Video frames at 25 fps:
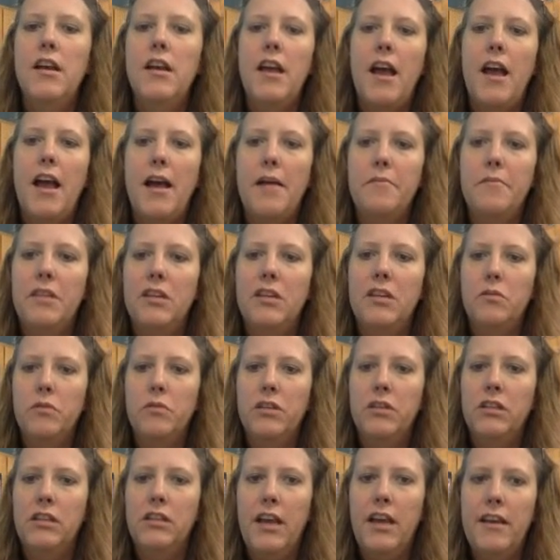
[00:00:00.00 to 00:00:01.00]
than
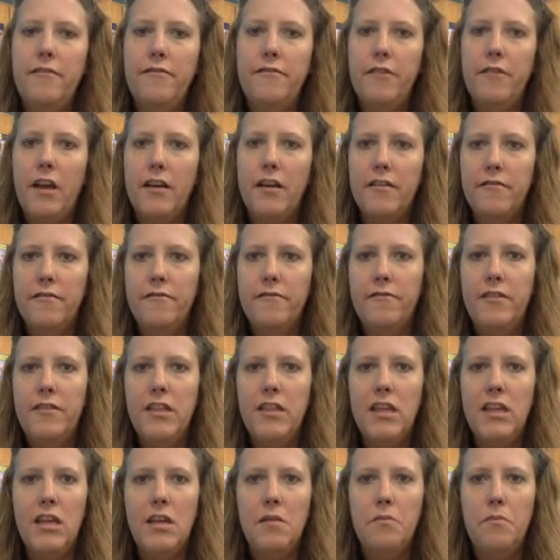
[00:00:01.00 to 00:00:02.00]
real life of
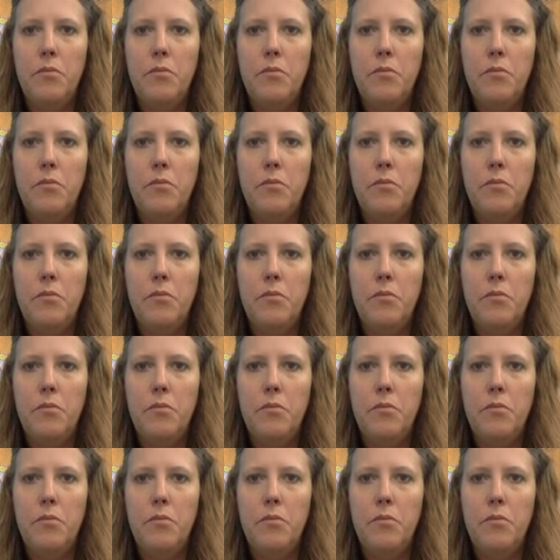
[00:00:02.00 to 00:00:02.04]
the